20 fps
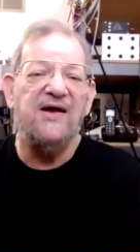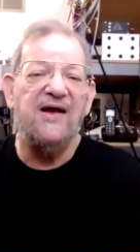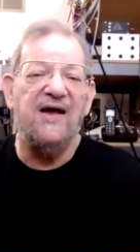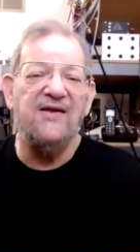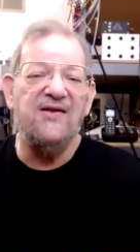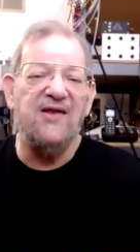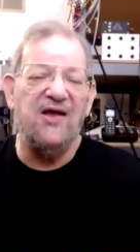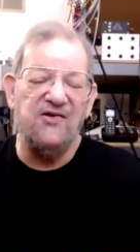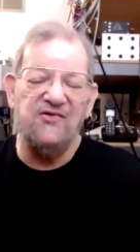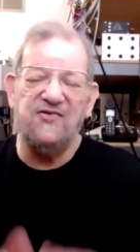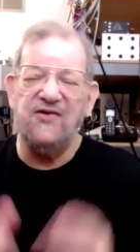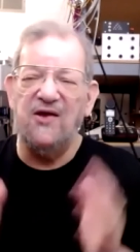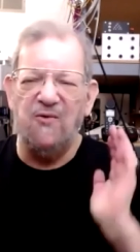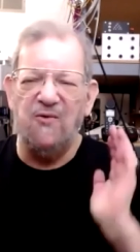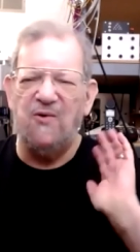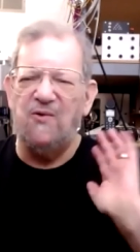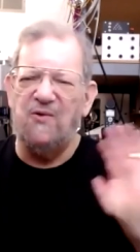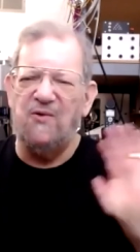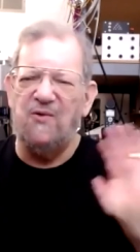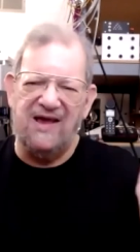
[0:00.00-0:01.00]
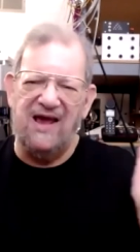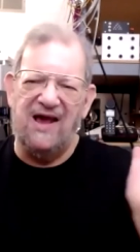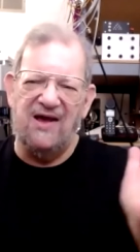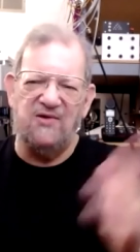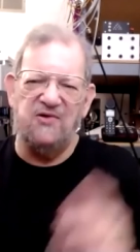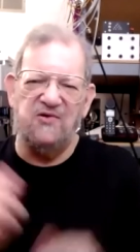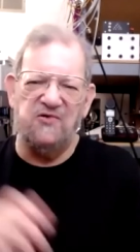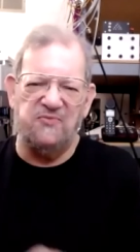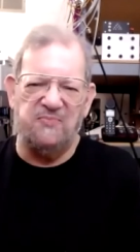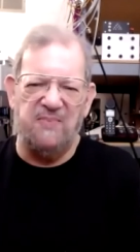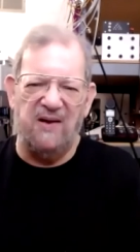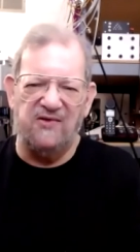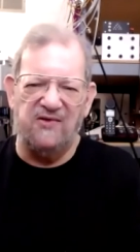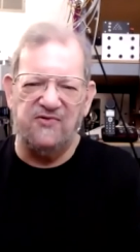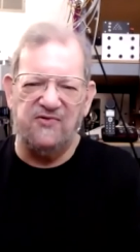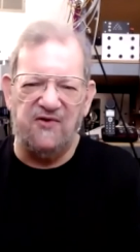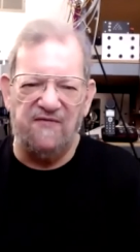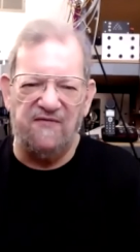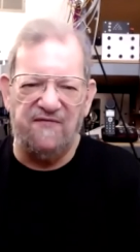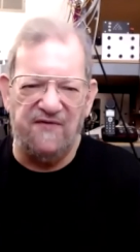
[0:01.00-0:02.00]
And they said, well, we can't use
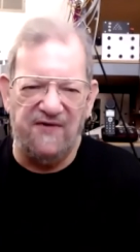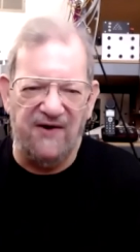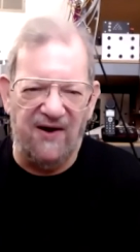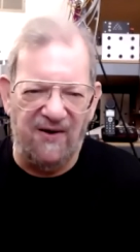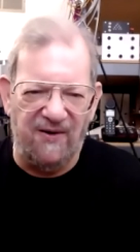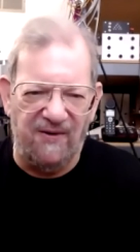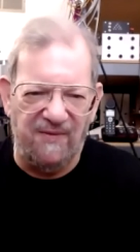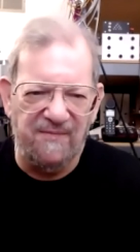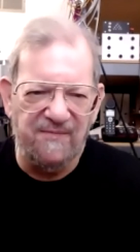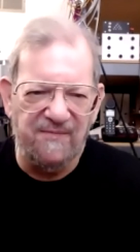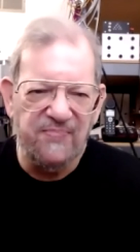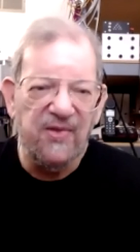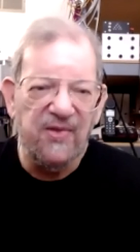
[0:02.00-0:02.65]
benzophenone.